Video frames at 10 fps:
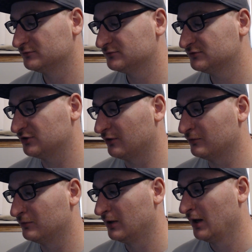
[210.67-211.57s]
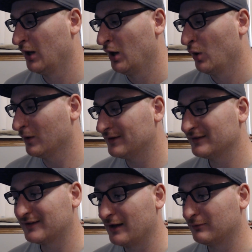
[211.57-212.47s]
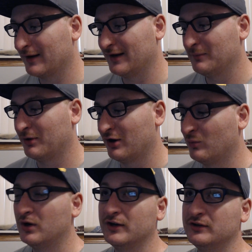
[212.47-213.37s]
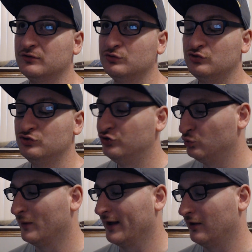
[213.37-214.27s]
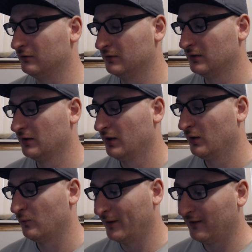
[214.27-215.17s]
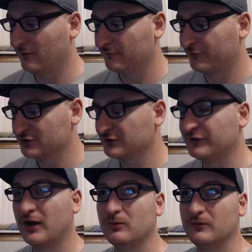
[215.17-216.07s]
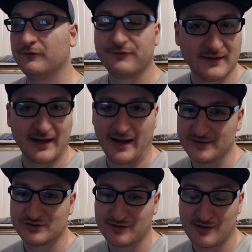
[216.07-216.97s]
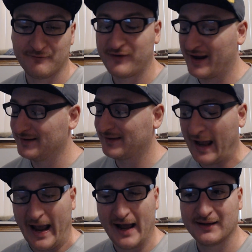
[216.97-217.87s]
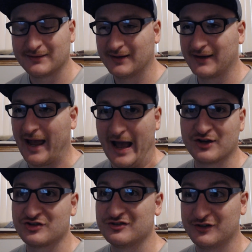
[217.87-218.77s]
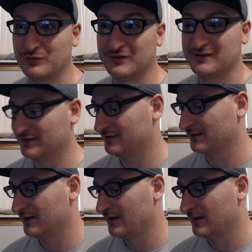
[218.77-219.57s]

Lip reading: So, what does Dead Reckoning Part 1 do well? Well, first of all, fantastic action sequences.